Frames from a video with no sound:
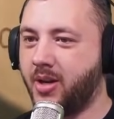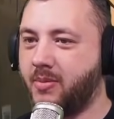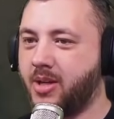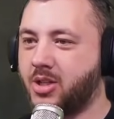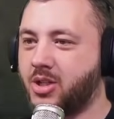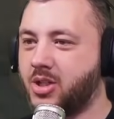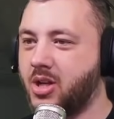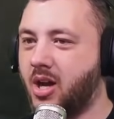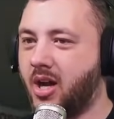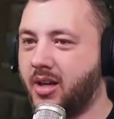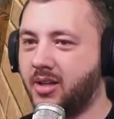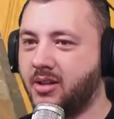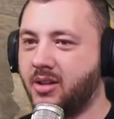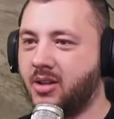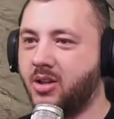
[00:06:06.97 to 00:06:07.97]
much
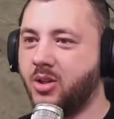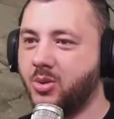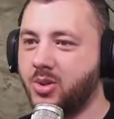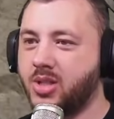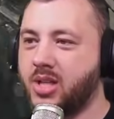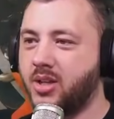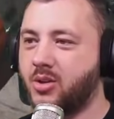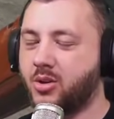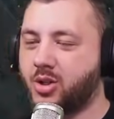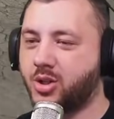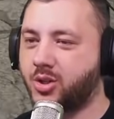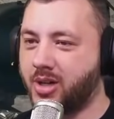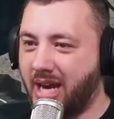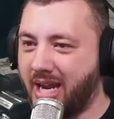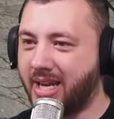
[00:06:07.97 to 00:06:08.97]
not losing your
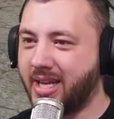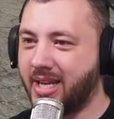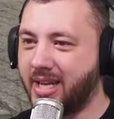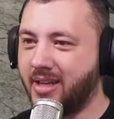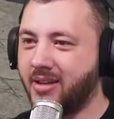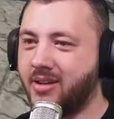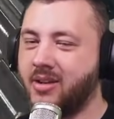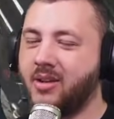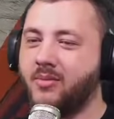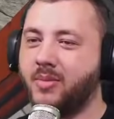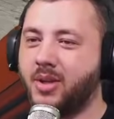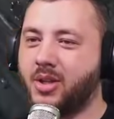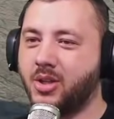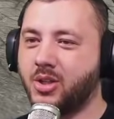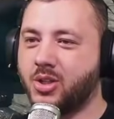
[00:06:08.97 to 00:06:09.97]
tracking
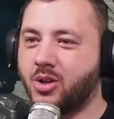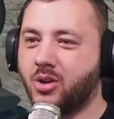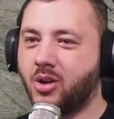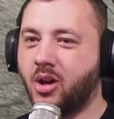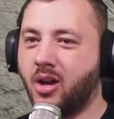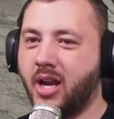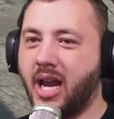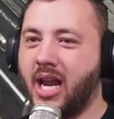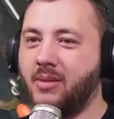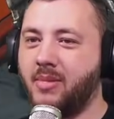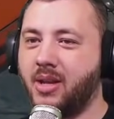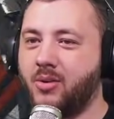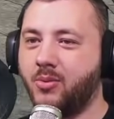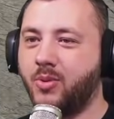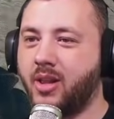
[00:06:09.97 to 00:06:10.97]
because you're not
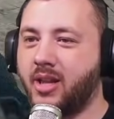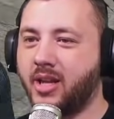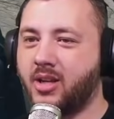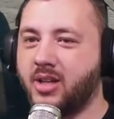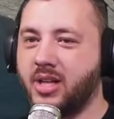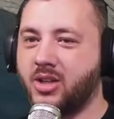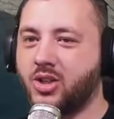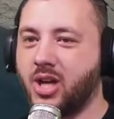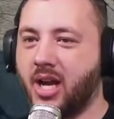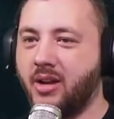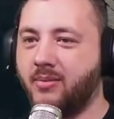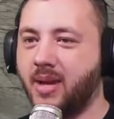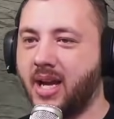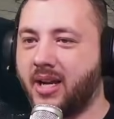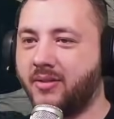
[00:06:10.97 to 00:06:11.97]
aiming with a giant
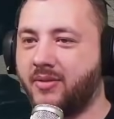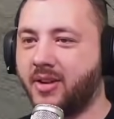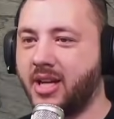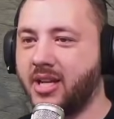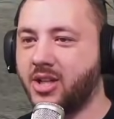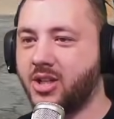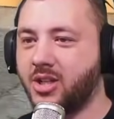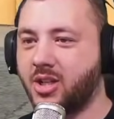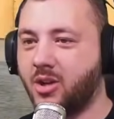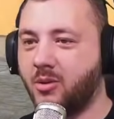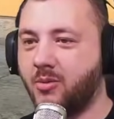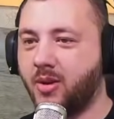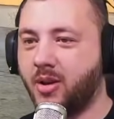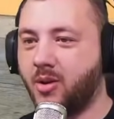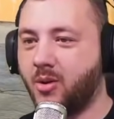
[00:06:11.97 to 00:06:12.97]
magnification scope.
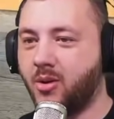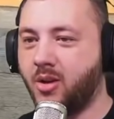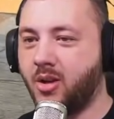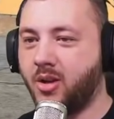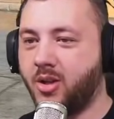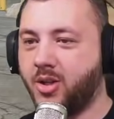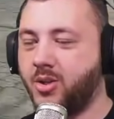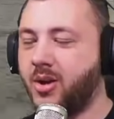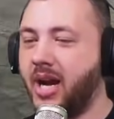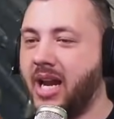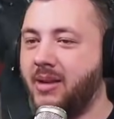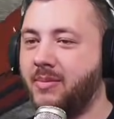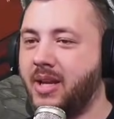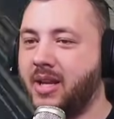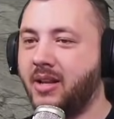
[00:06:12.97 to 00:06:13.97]
No, you're
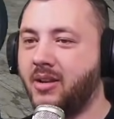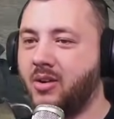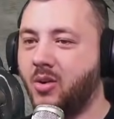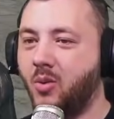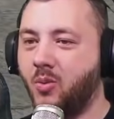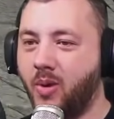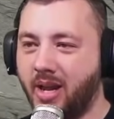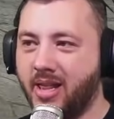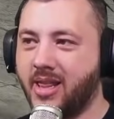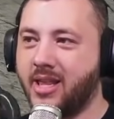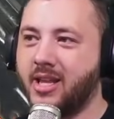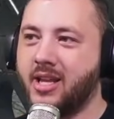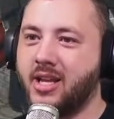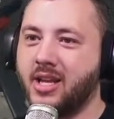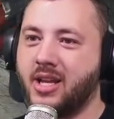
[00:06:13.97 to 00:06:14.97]
aiming with
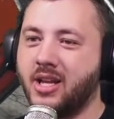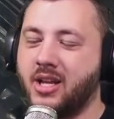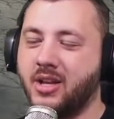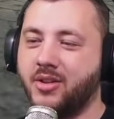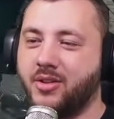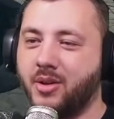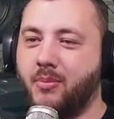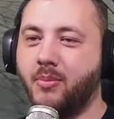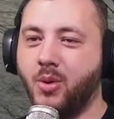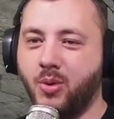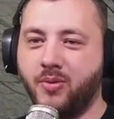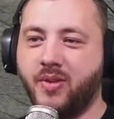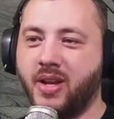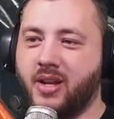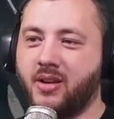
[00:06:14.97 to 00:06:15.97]
the
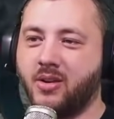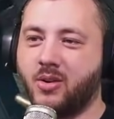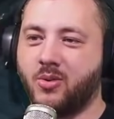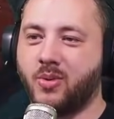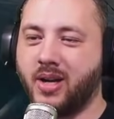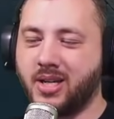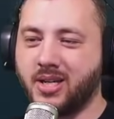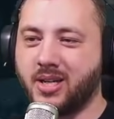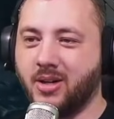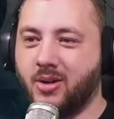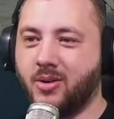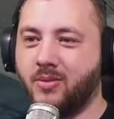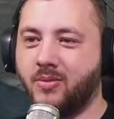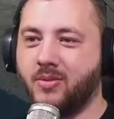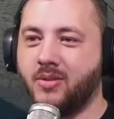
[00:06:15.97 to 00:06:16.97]
moving
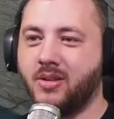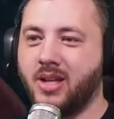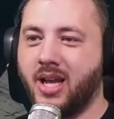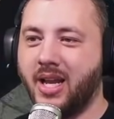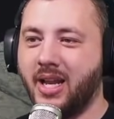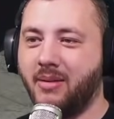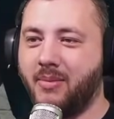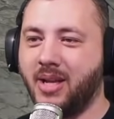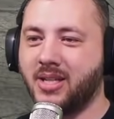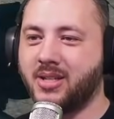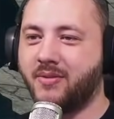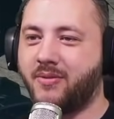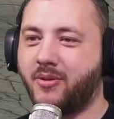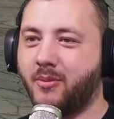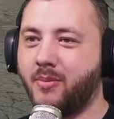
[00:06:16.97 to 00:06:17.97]
reticle. And that makes it,
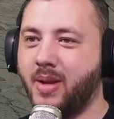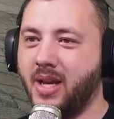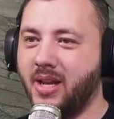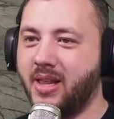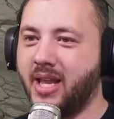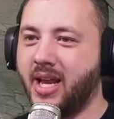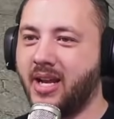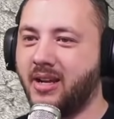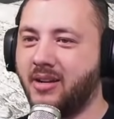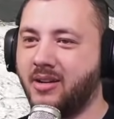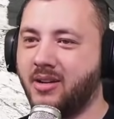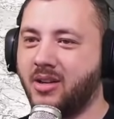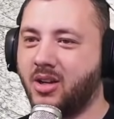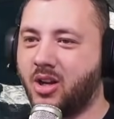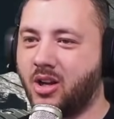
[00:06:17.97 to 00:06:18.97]
for me, then,
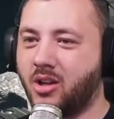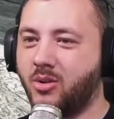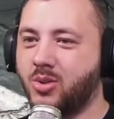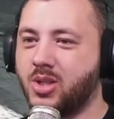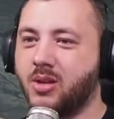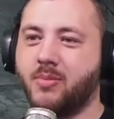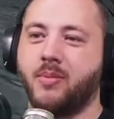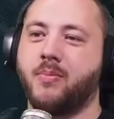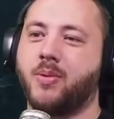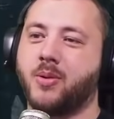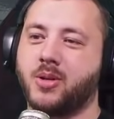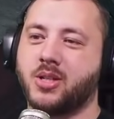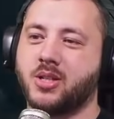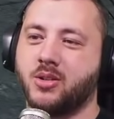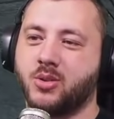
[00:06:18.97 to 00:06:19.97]
close up and
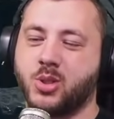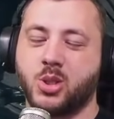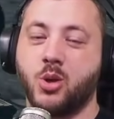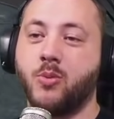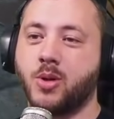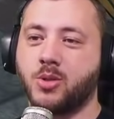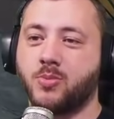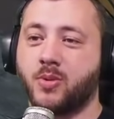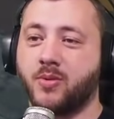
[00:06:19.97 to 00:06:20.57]
personal so much more